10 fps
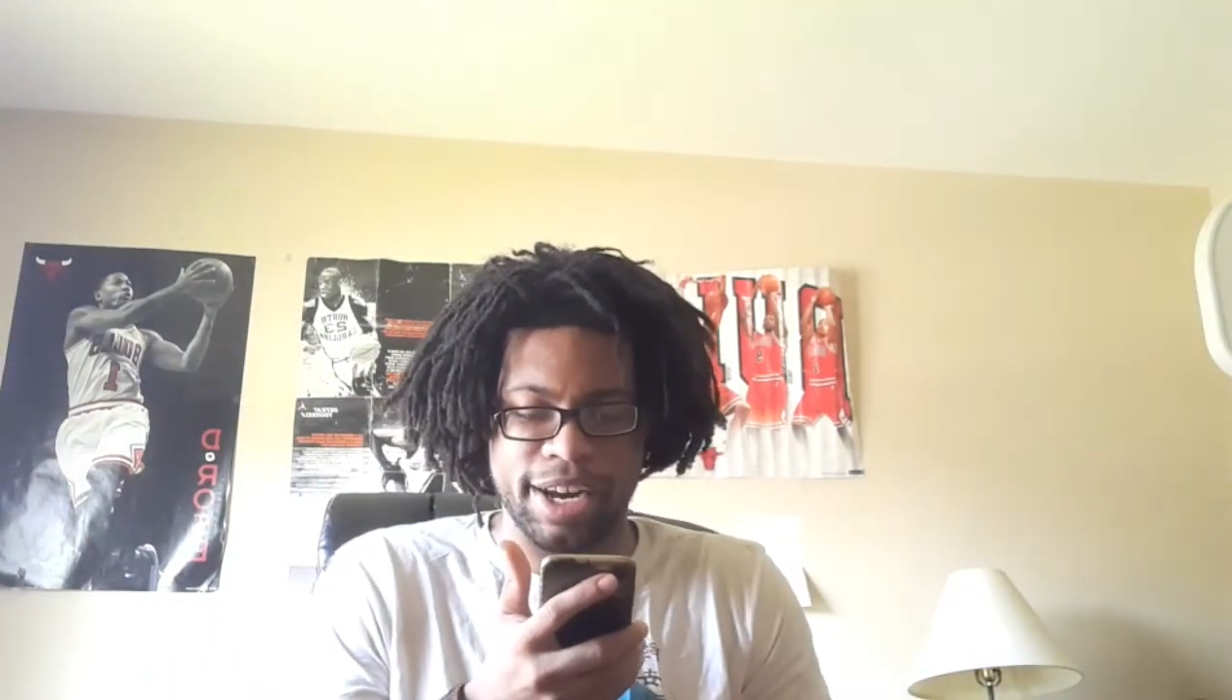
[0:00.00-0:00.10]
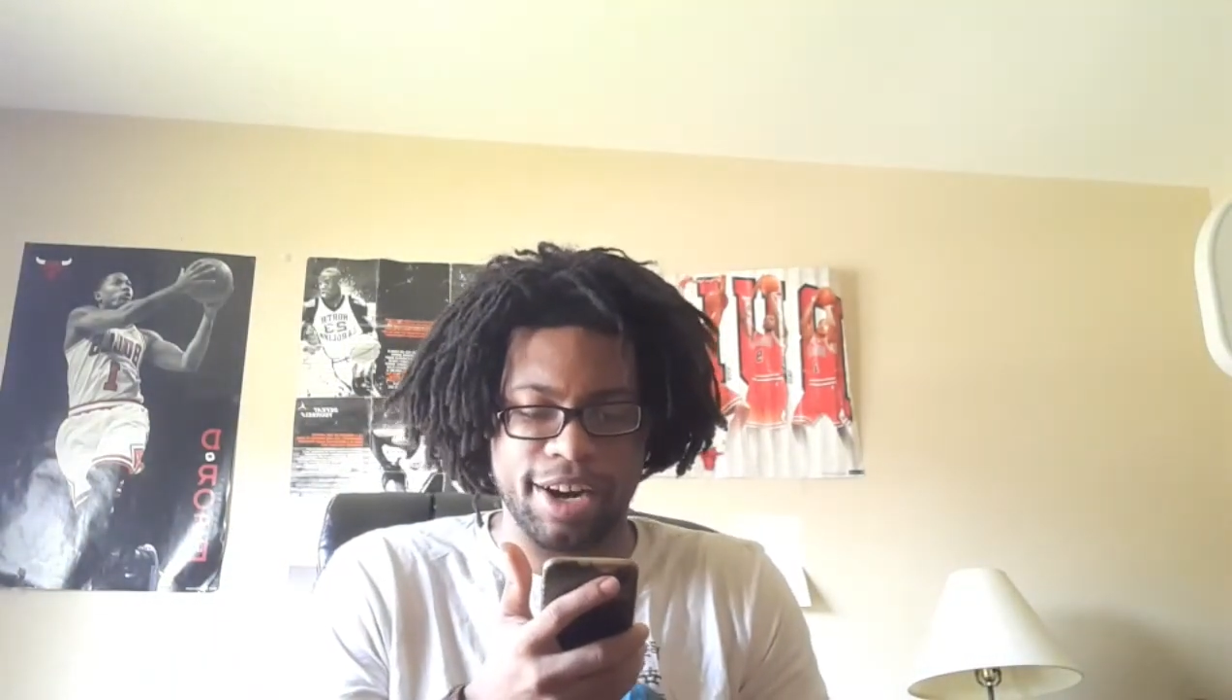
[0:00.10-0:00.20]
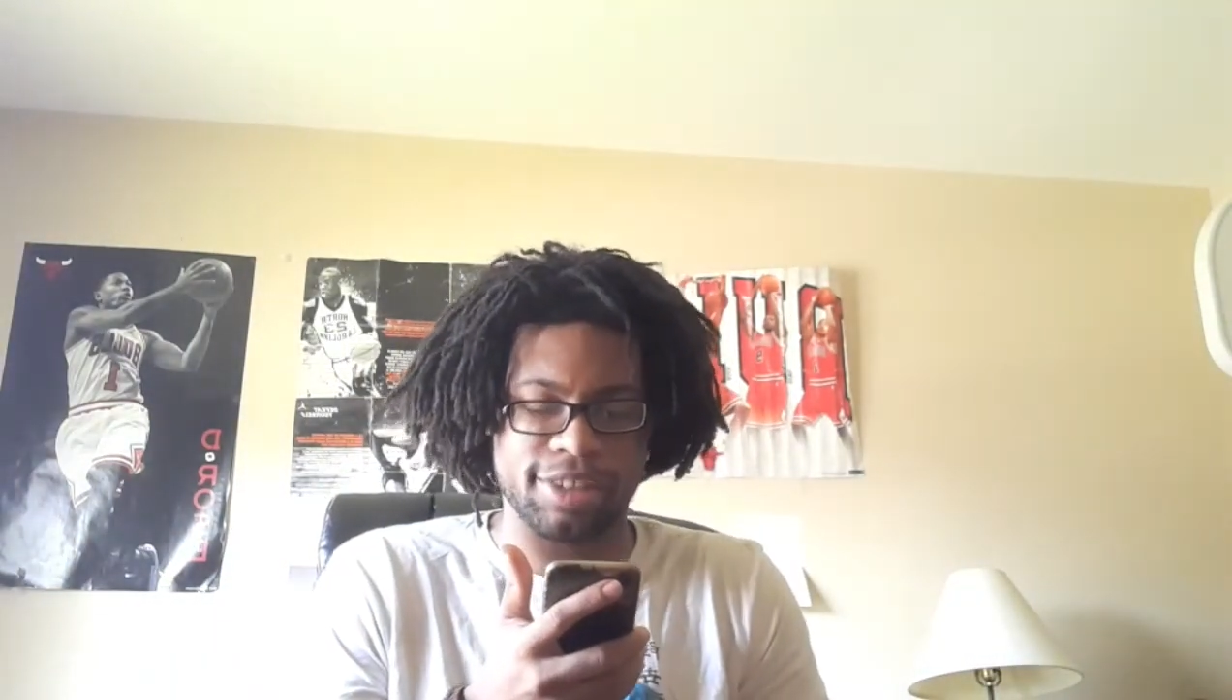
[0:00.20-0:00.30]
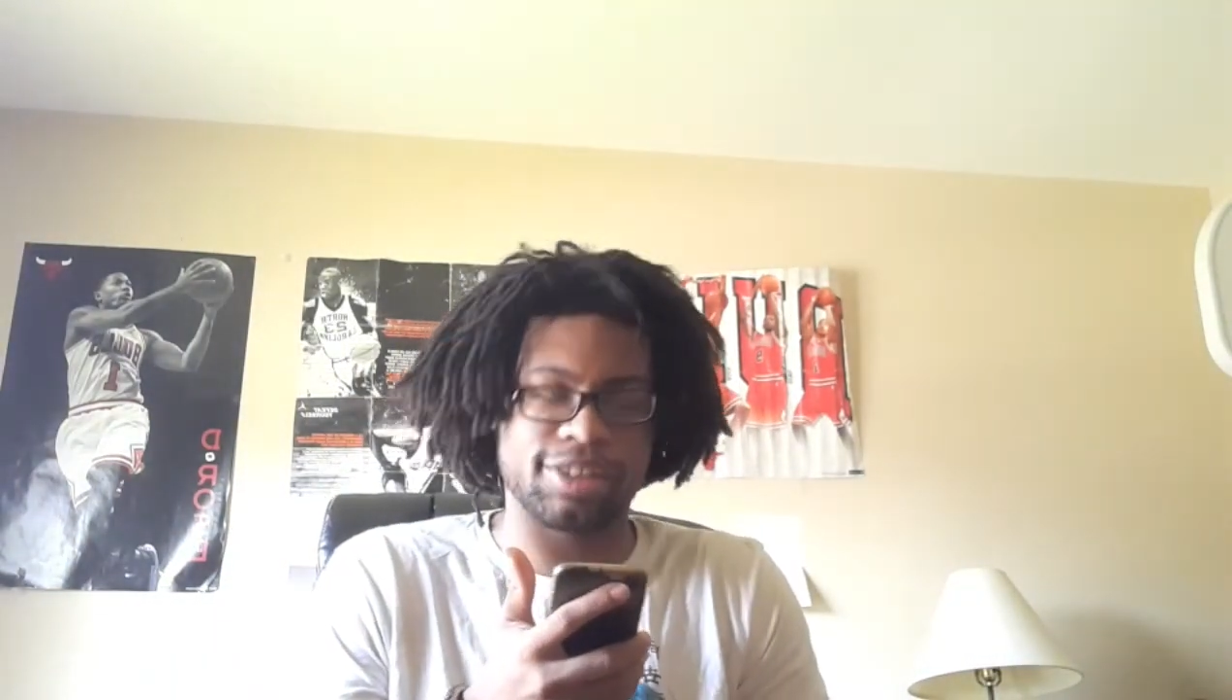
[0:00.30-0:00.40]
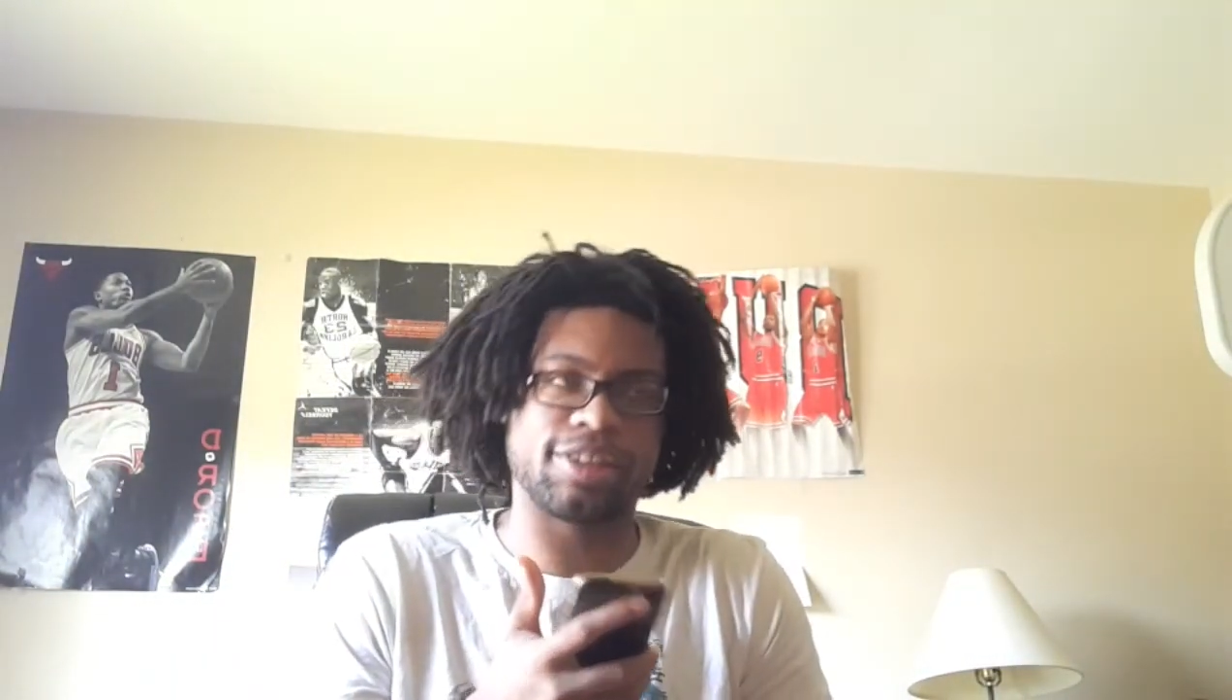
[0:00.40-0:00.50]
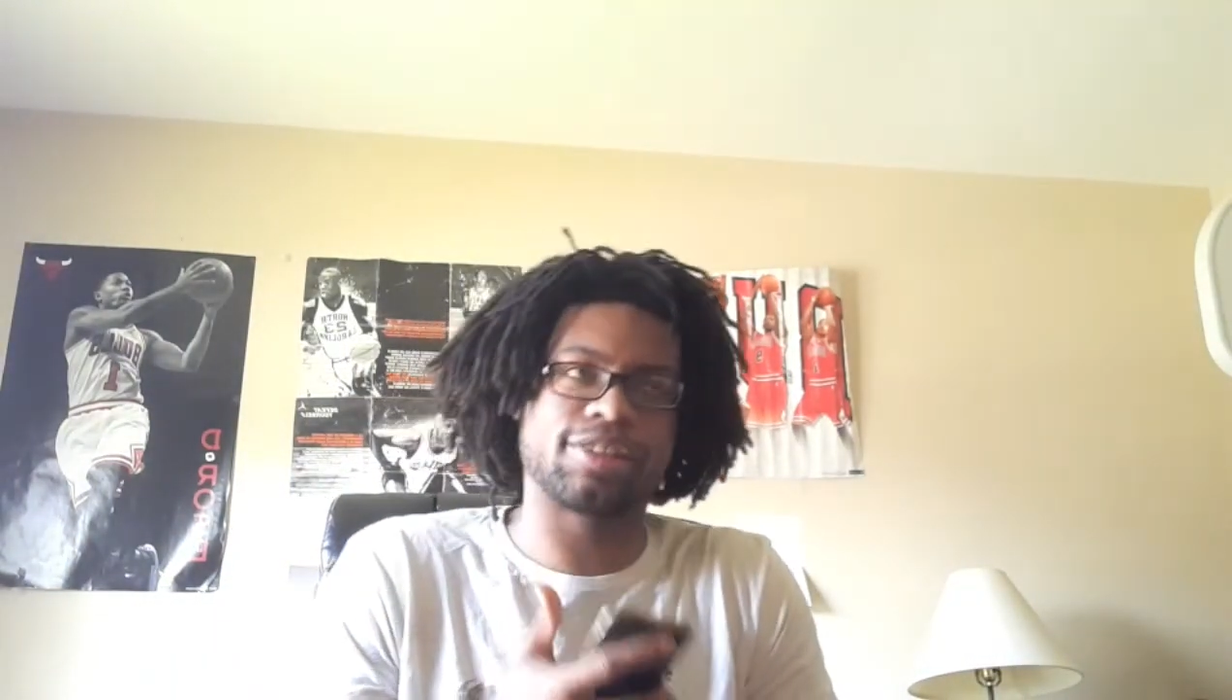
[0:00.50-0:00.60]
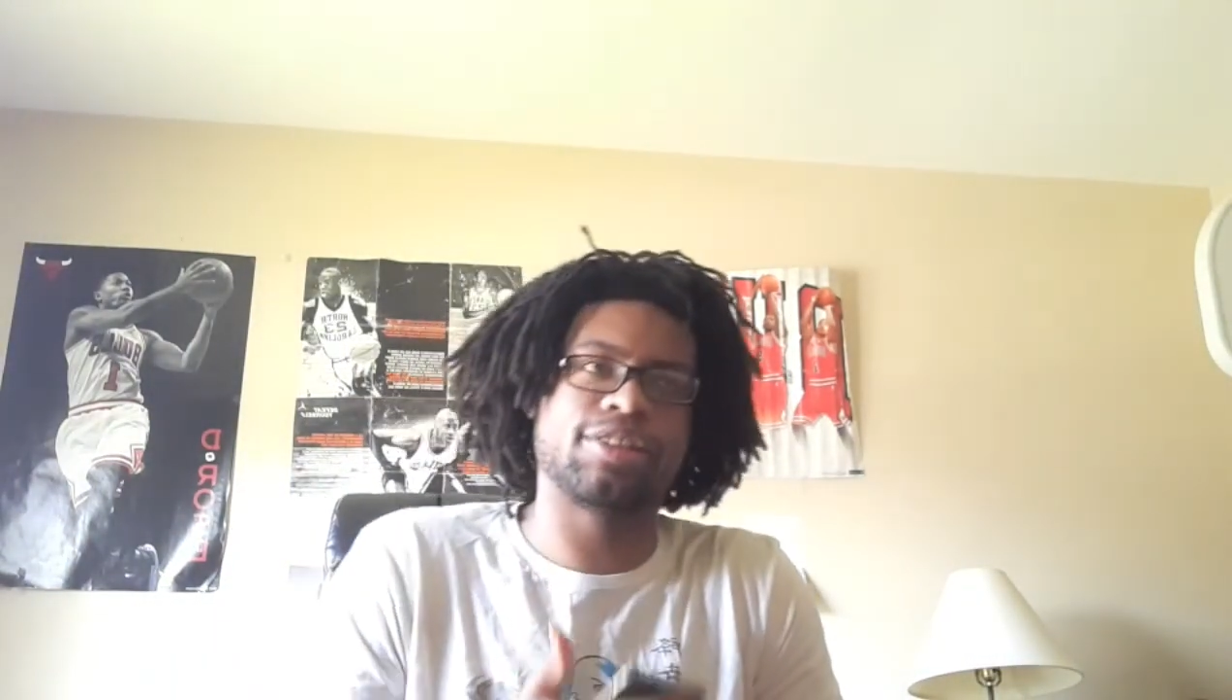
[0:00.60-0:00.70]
character.